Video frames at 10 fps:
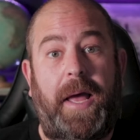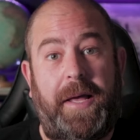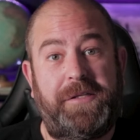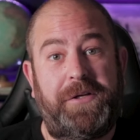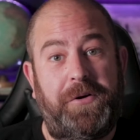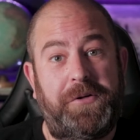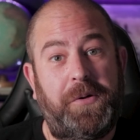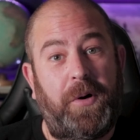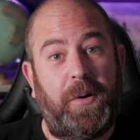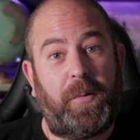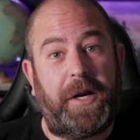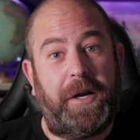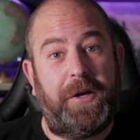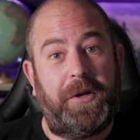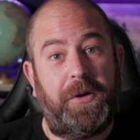As usual, we're going
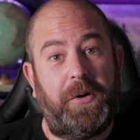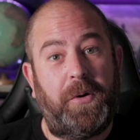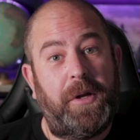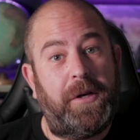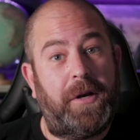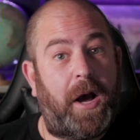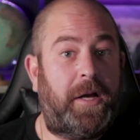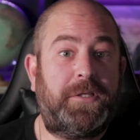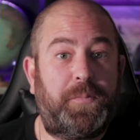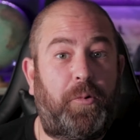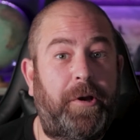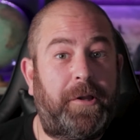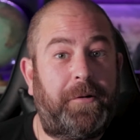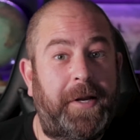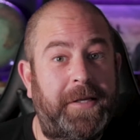to do
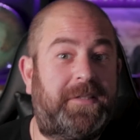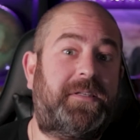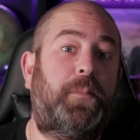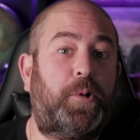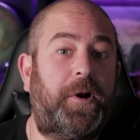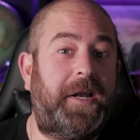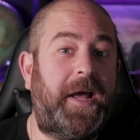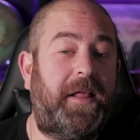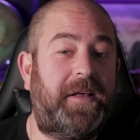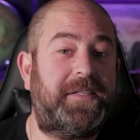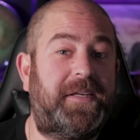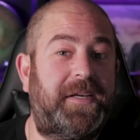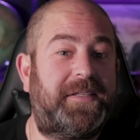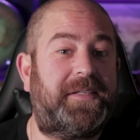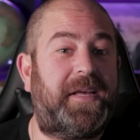non-spoilery summary
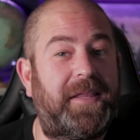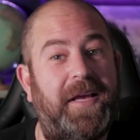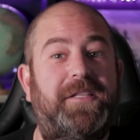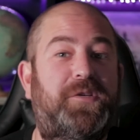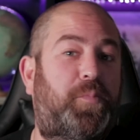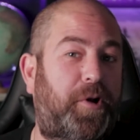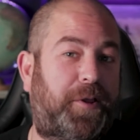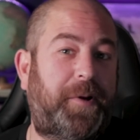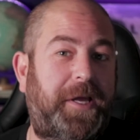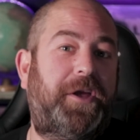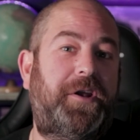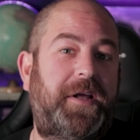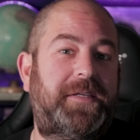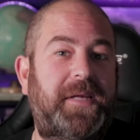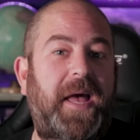analysis and then spoilery
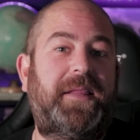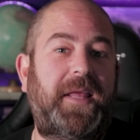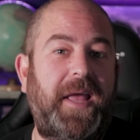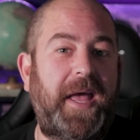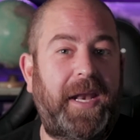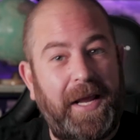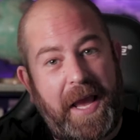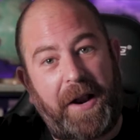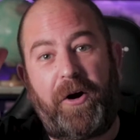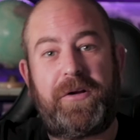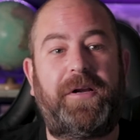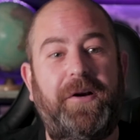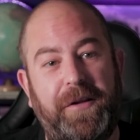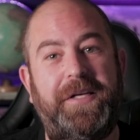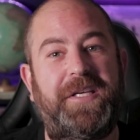goodness at the end, and I'll
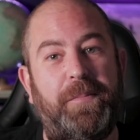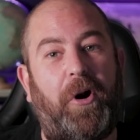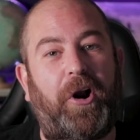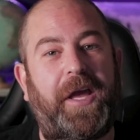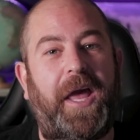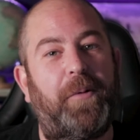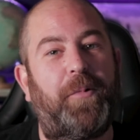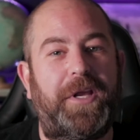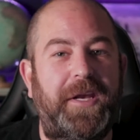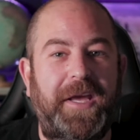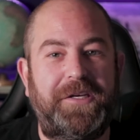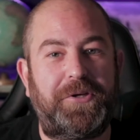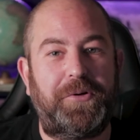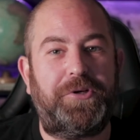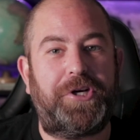clearly demarcate when you need
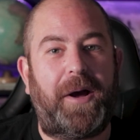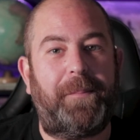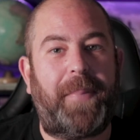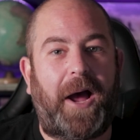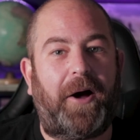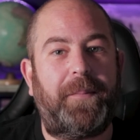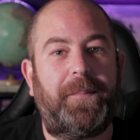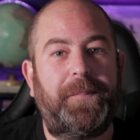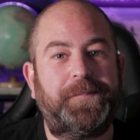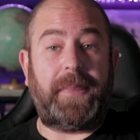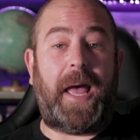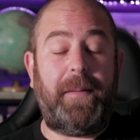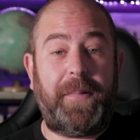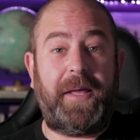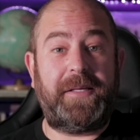to jump out.
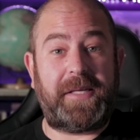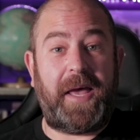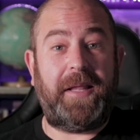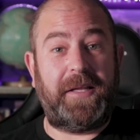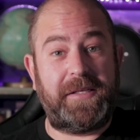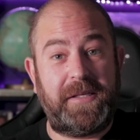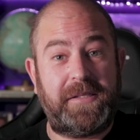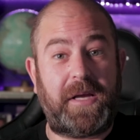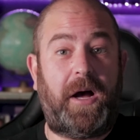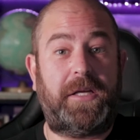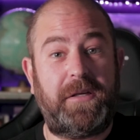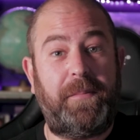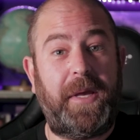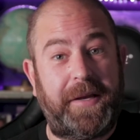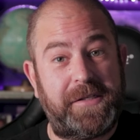That being said, this is awesome
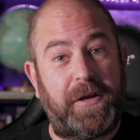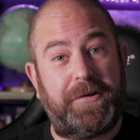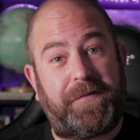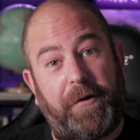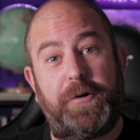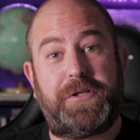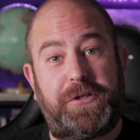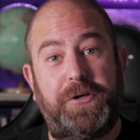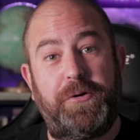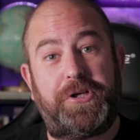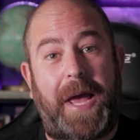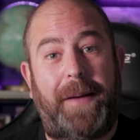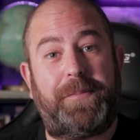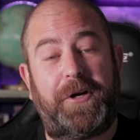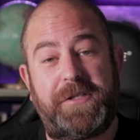because those first two
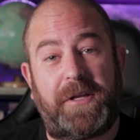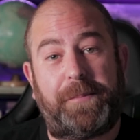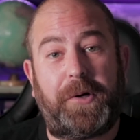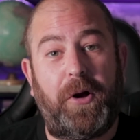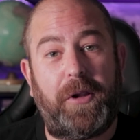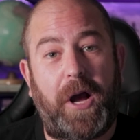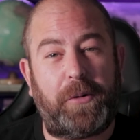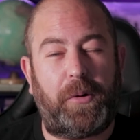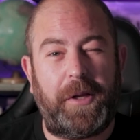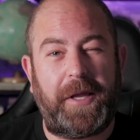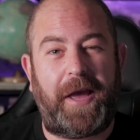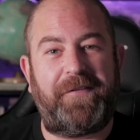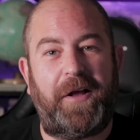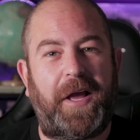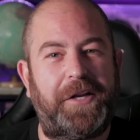chapters on the prologue were really, I
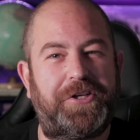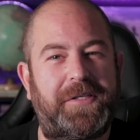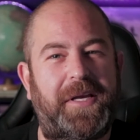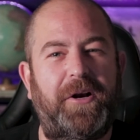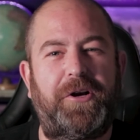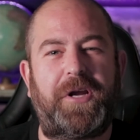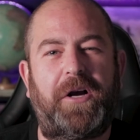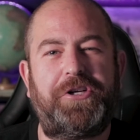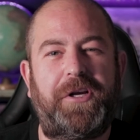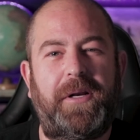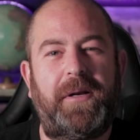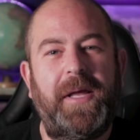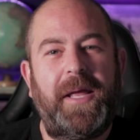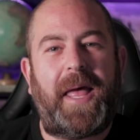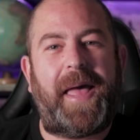felt like, just introduction,
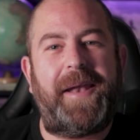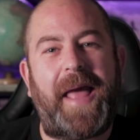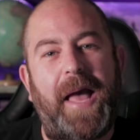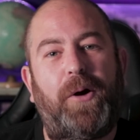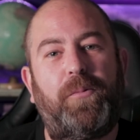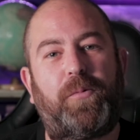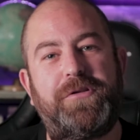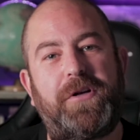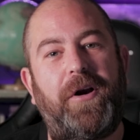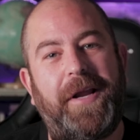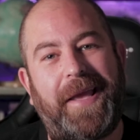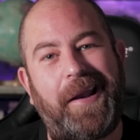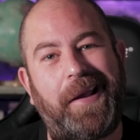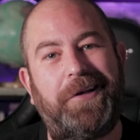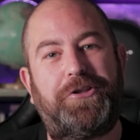and now we're starting to
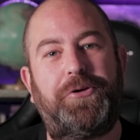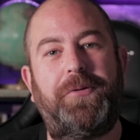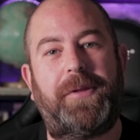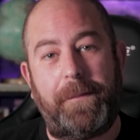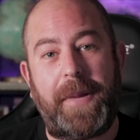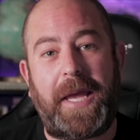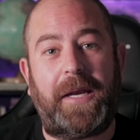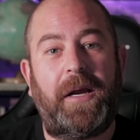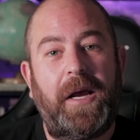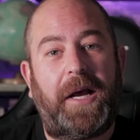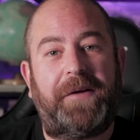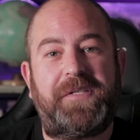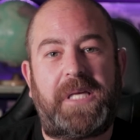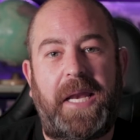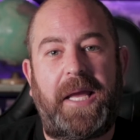get into the meat of
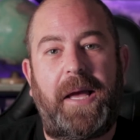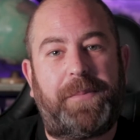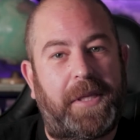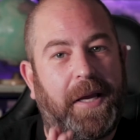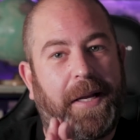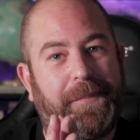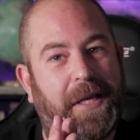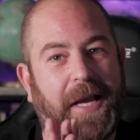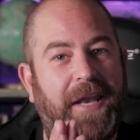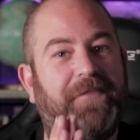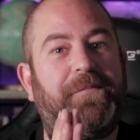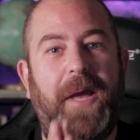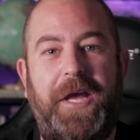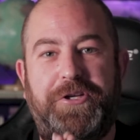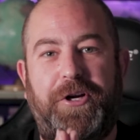setting up the kind of
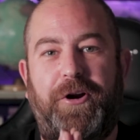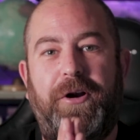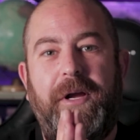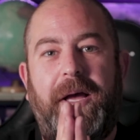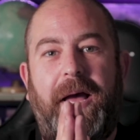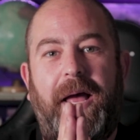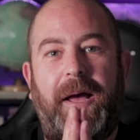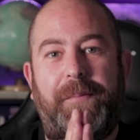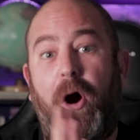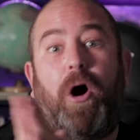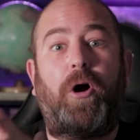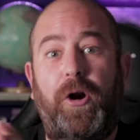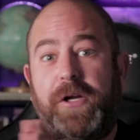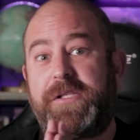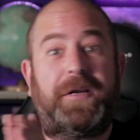major
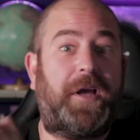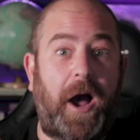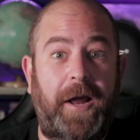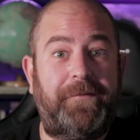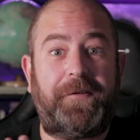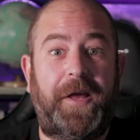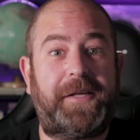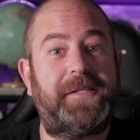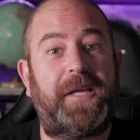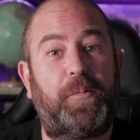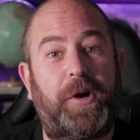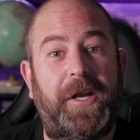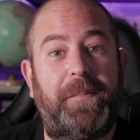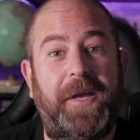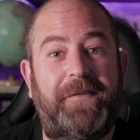arcs and conflicts that we're going
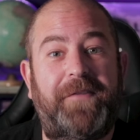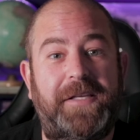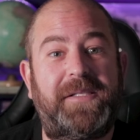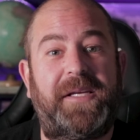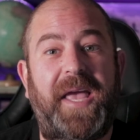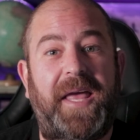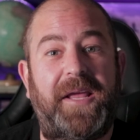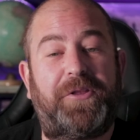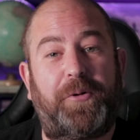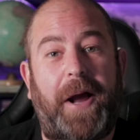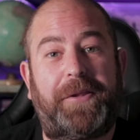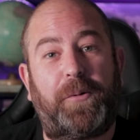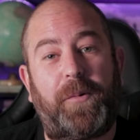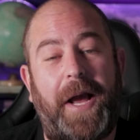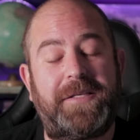to be investigating throughout the
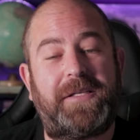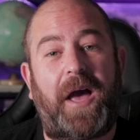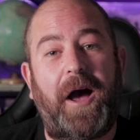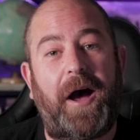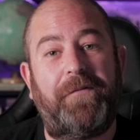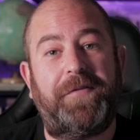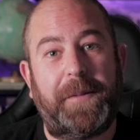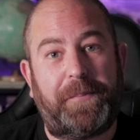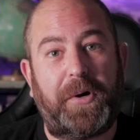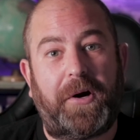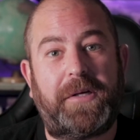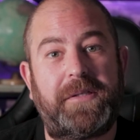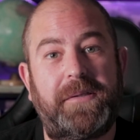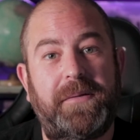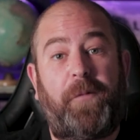rest of the
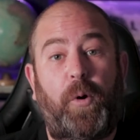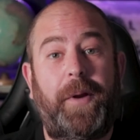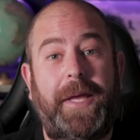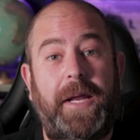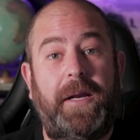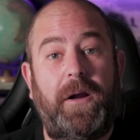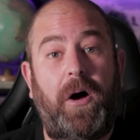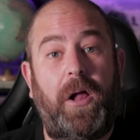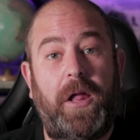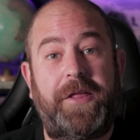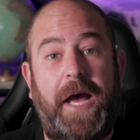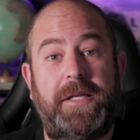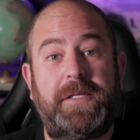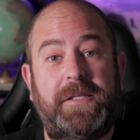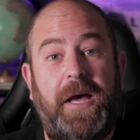books. Before we get into all of
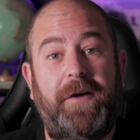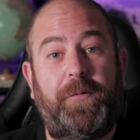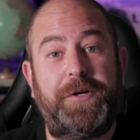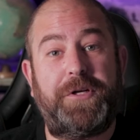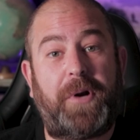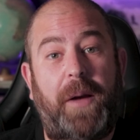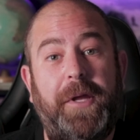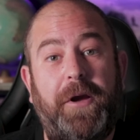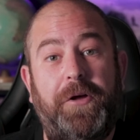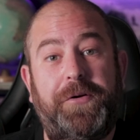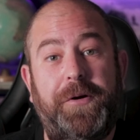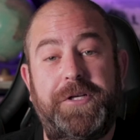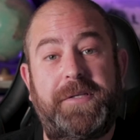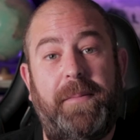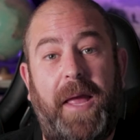that stuff, we should probably go through
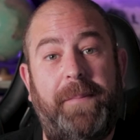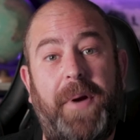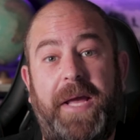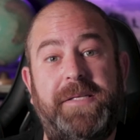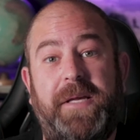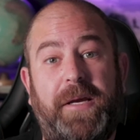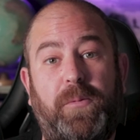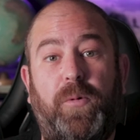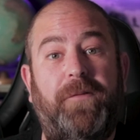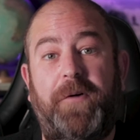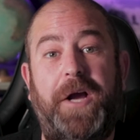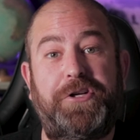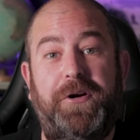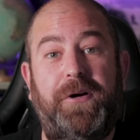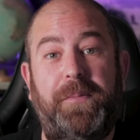just some like basic
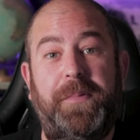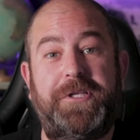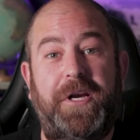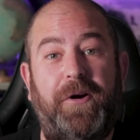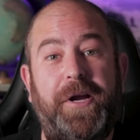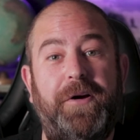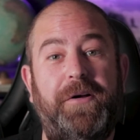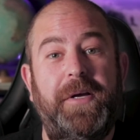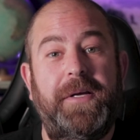refresher material.